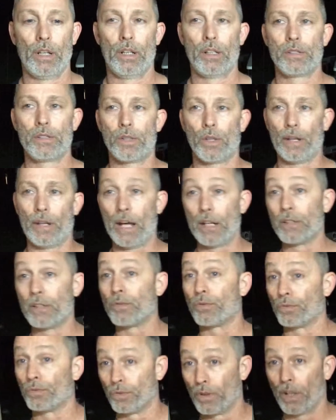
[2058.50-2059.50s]
so
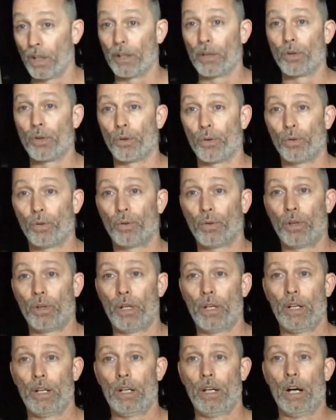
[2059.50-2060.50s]
that's really cool.
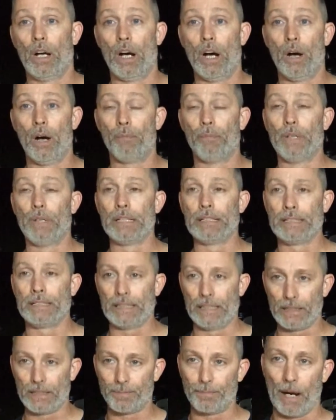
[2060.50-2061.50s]

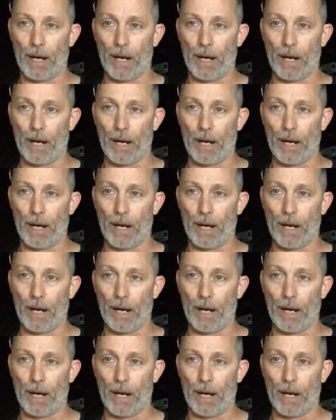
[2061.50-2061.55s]
Just